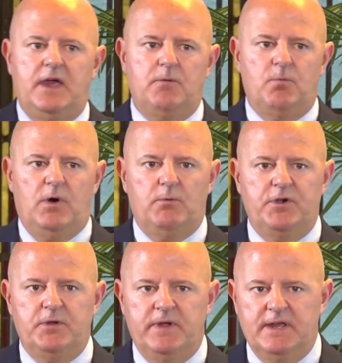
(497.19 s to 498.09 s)
And what we're
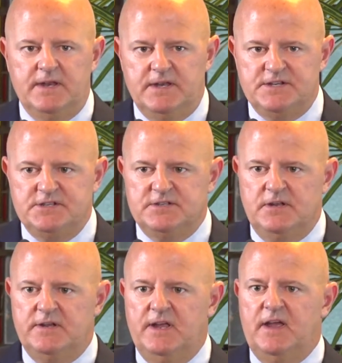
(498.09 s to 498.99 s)
doing, in addition to
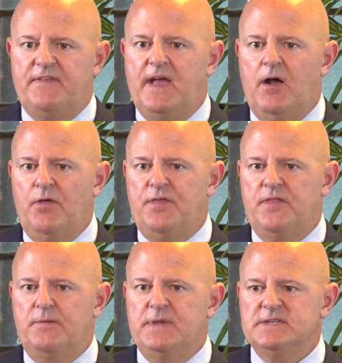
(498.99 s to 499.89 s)
looking at the health of
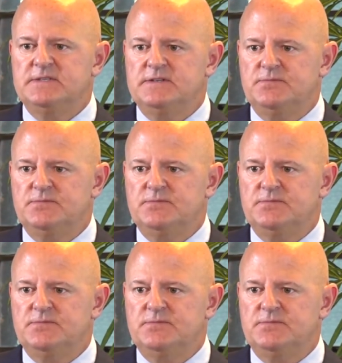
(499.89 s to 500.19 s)
the business,